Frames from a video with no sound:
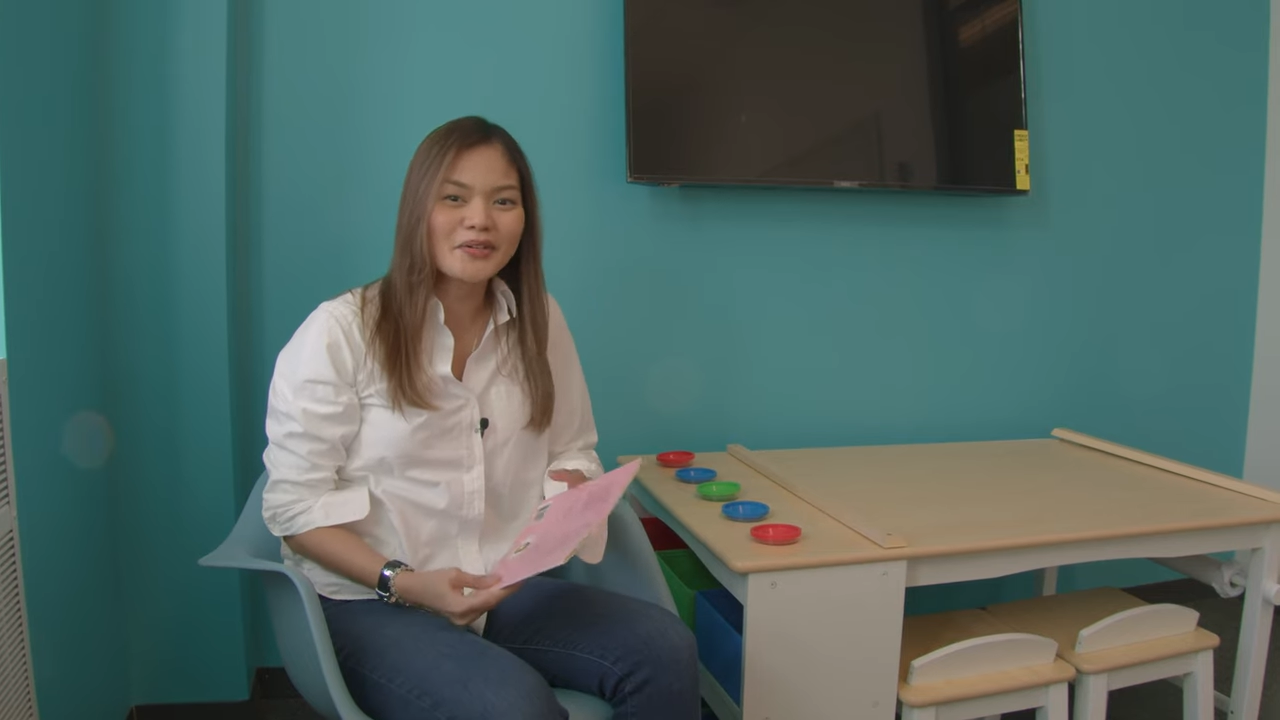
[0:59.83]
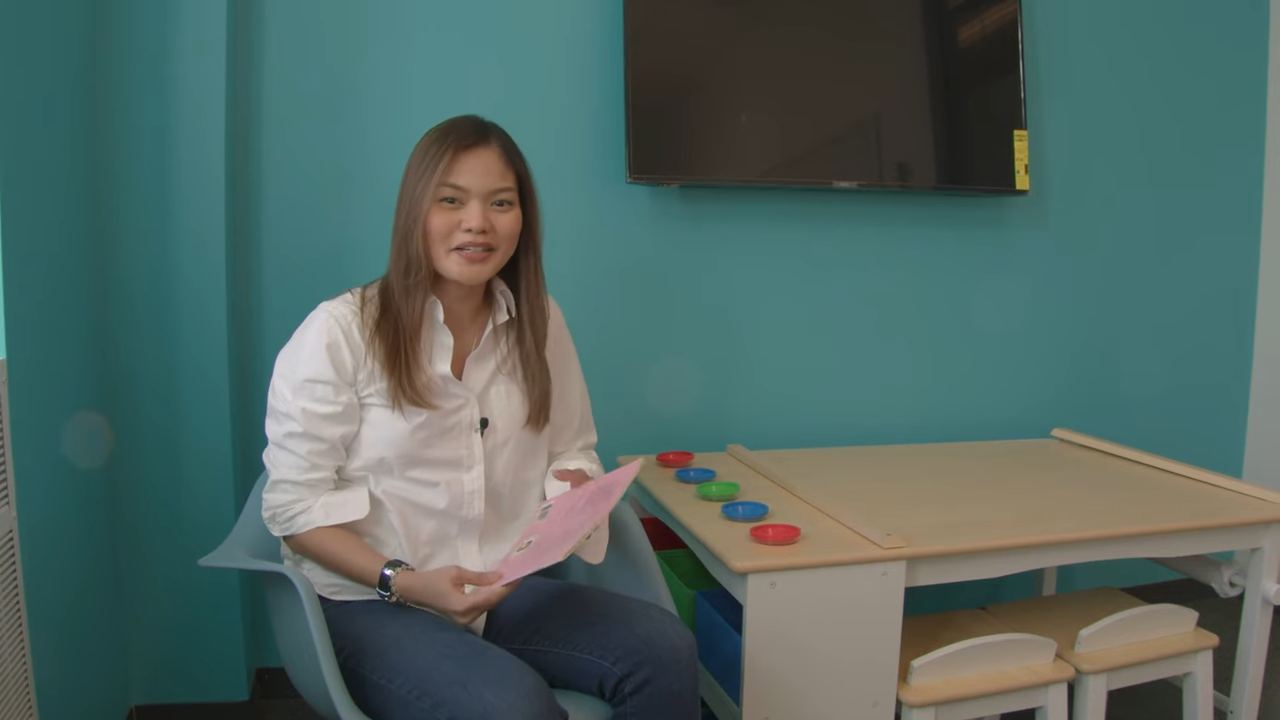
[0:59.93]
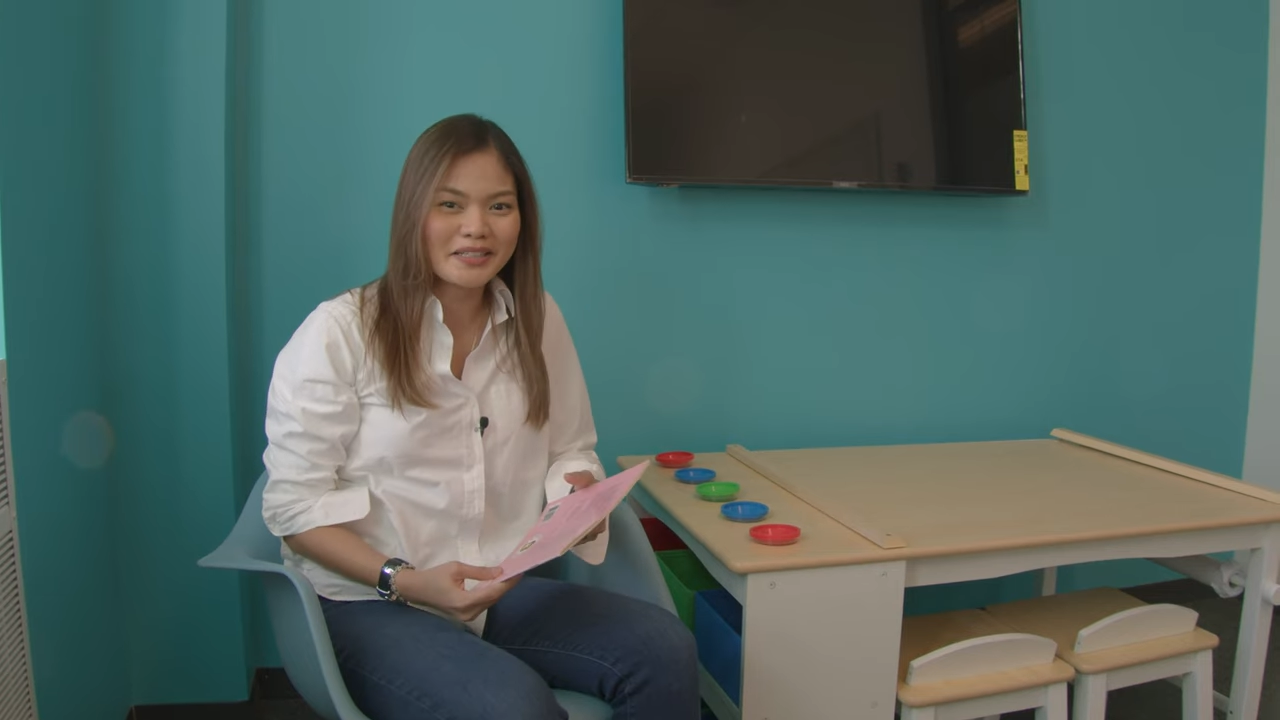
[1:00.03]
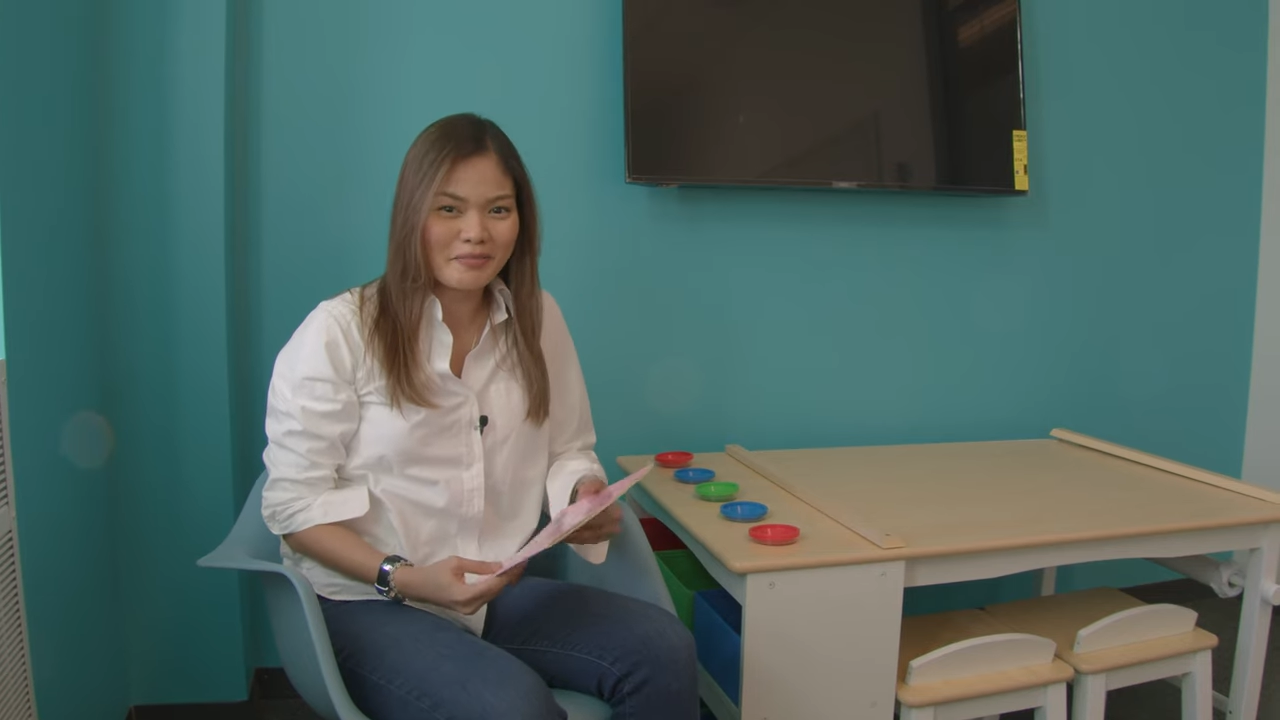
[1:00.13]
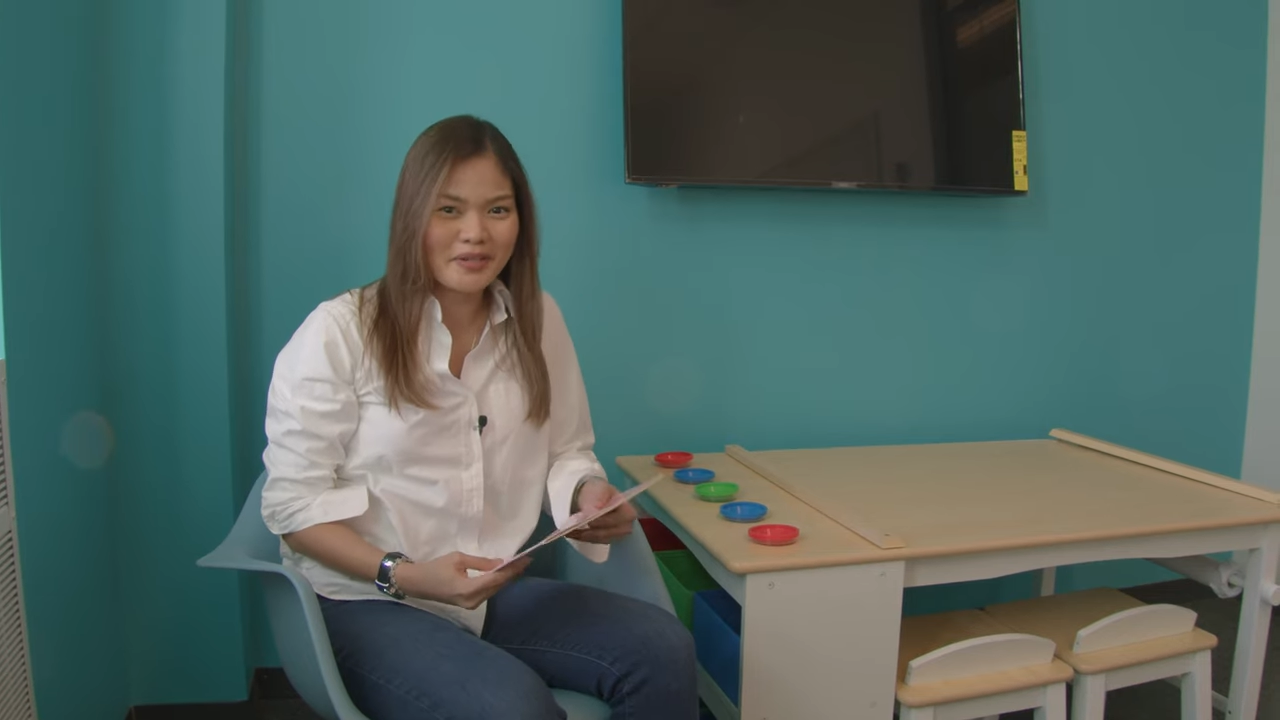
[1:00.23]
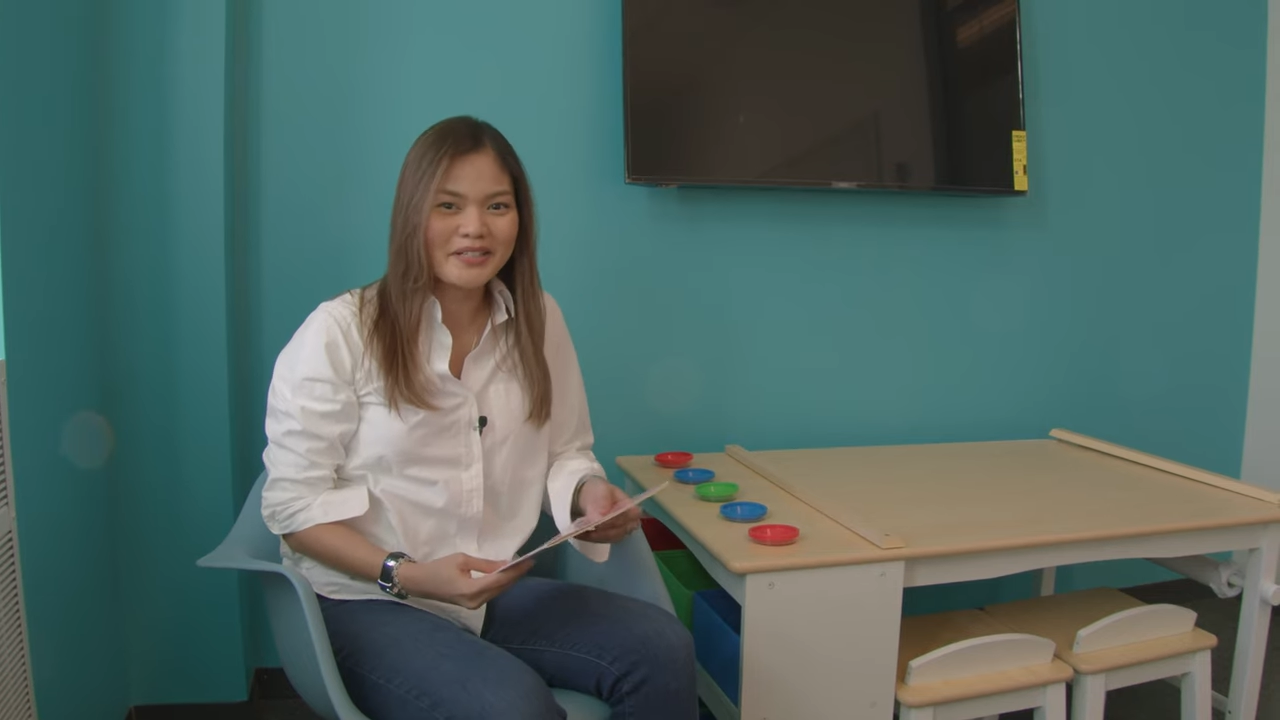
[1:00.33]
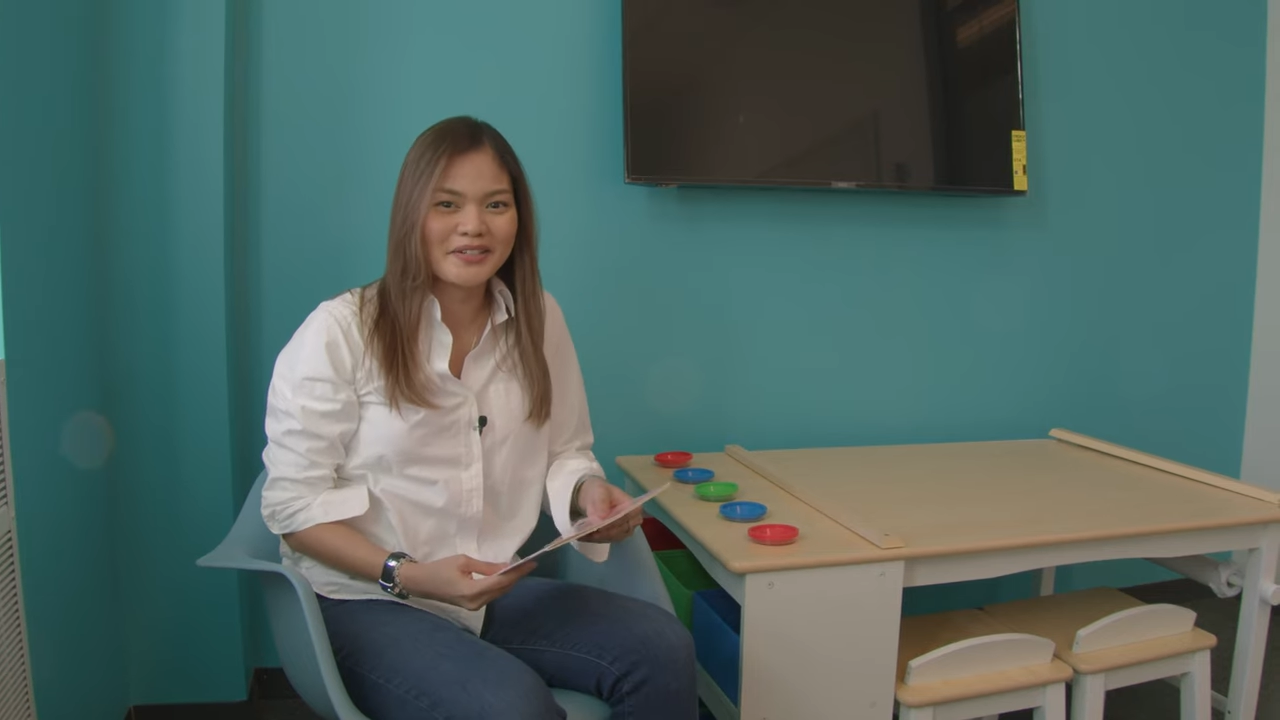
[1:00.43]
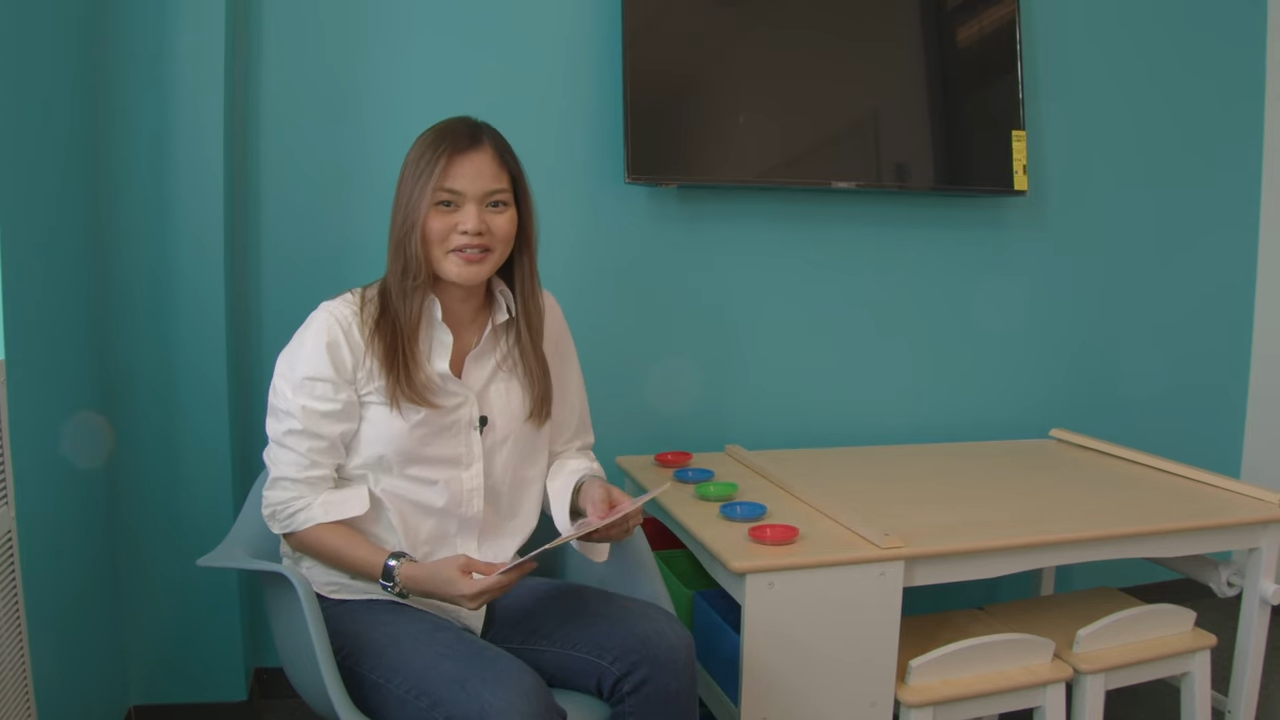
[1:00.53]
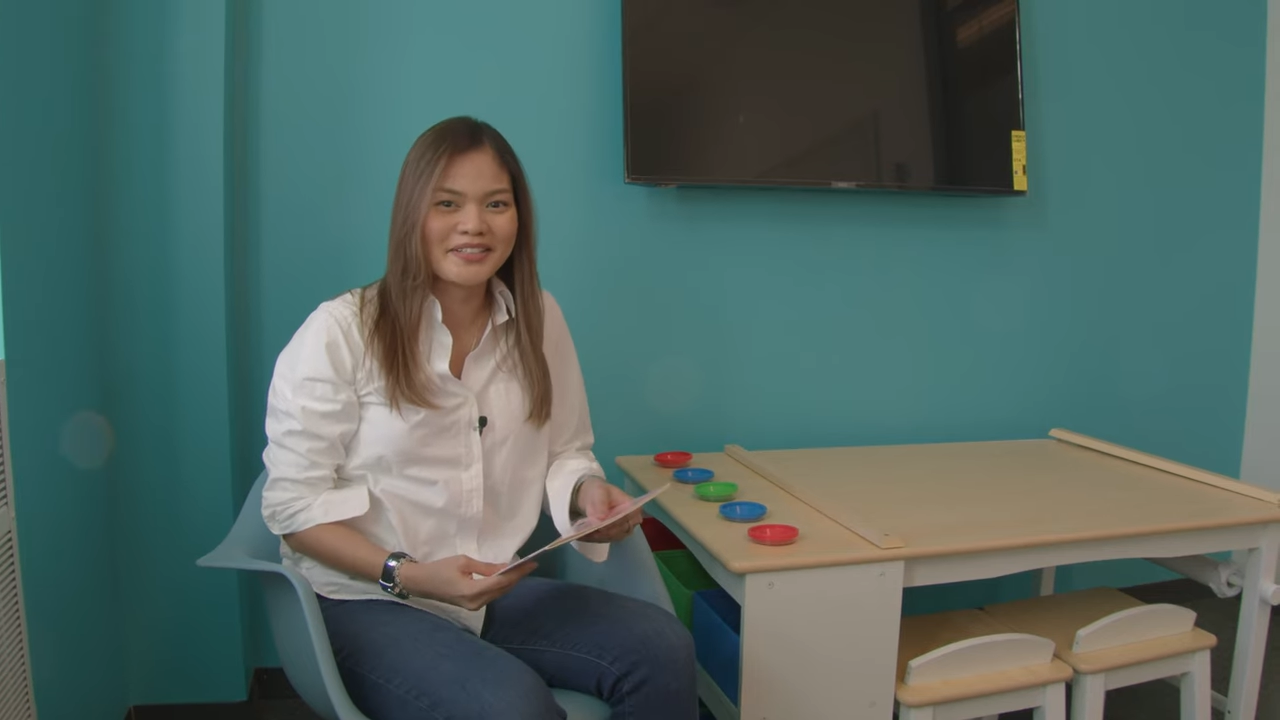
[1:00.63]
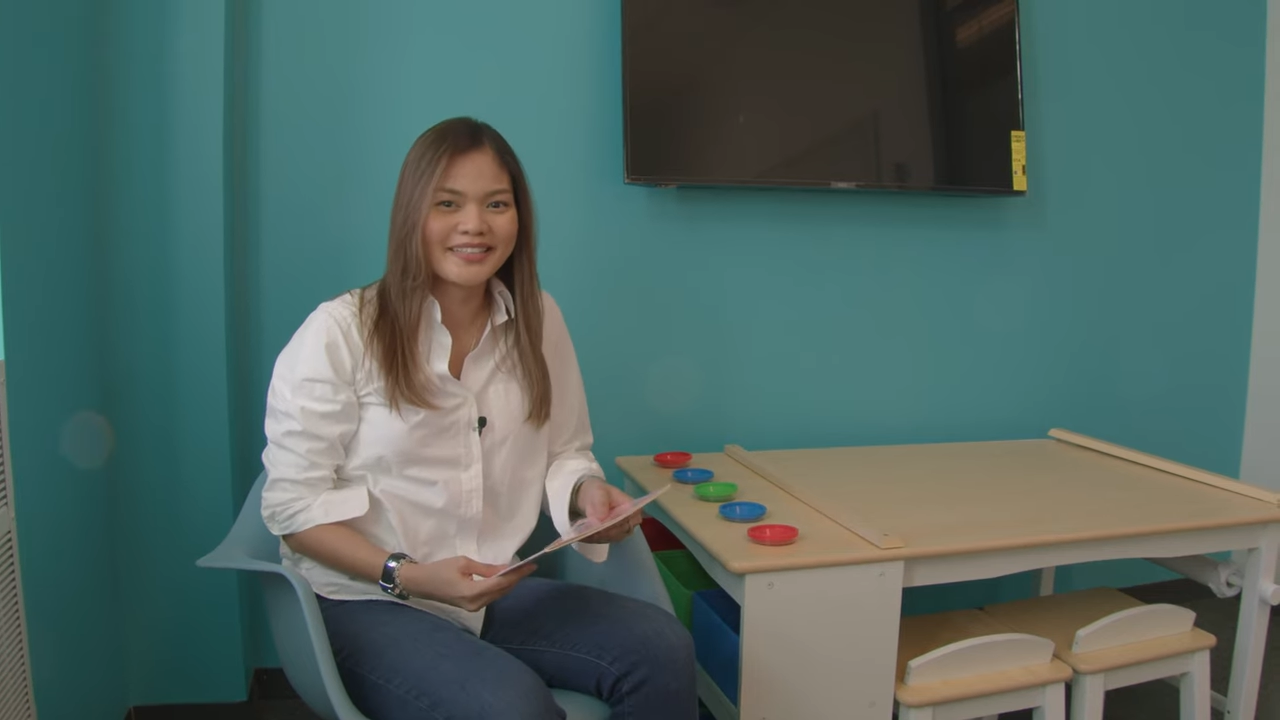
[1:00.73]
look at the
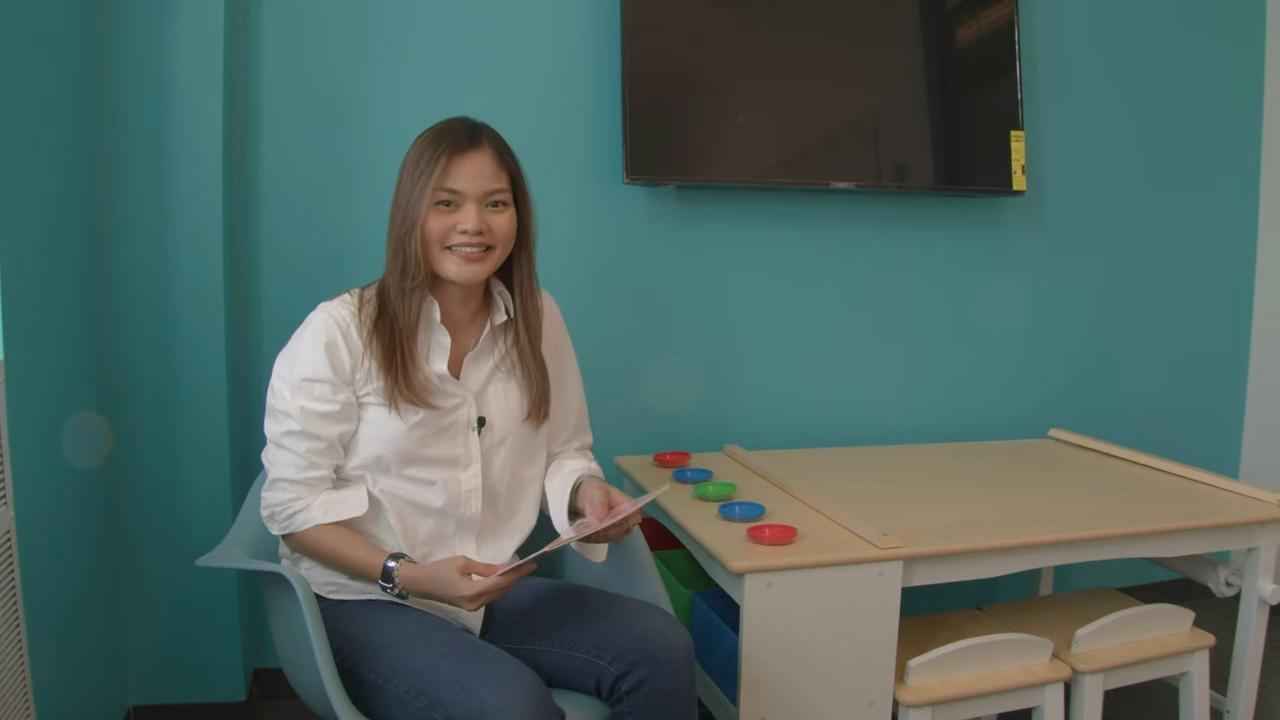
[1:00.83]
printers.